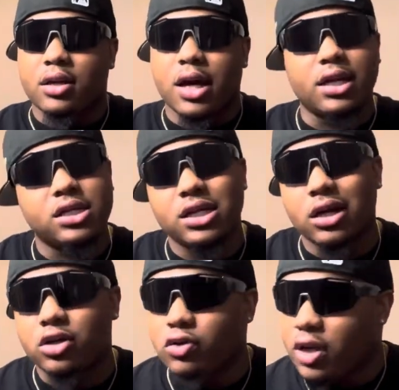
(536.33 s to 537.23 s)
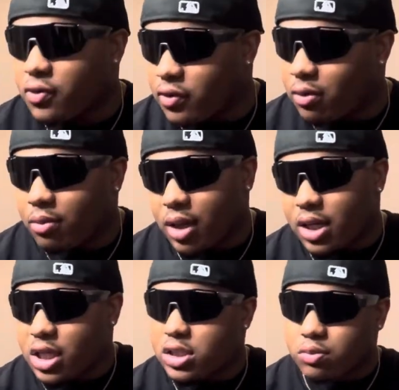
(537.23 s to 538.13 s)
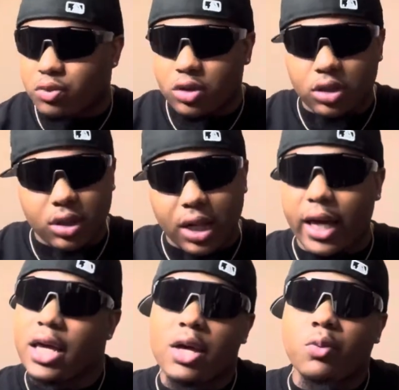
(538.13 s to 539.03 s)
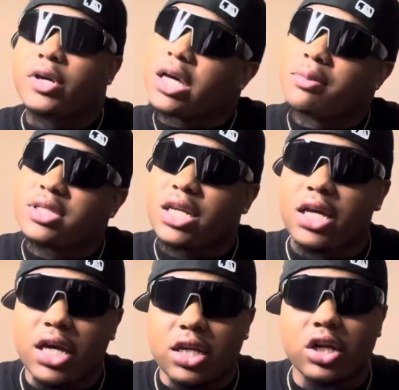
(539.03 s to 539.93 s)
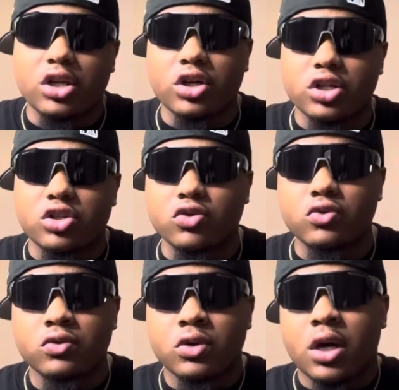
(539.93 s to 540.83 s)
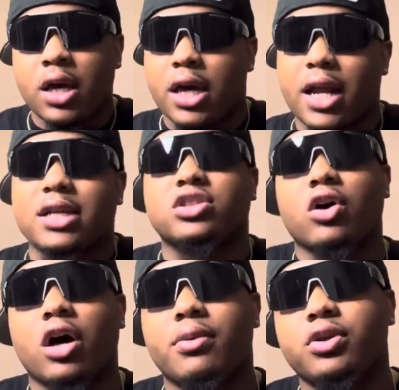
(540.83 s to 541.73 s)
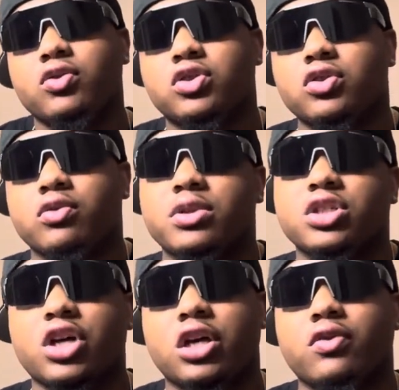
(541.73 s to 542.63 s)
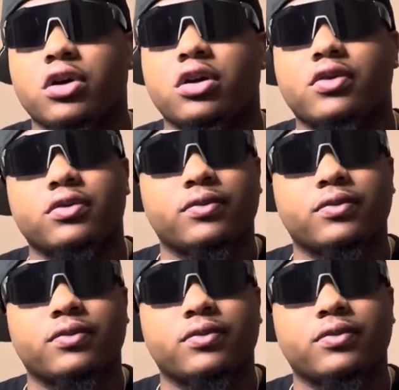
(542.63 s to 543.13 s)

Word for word: I need y'all to do that for me, man. Get your boy up. Like, we coming to the end of the year, too. And I started YouTube in January.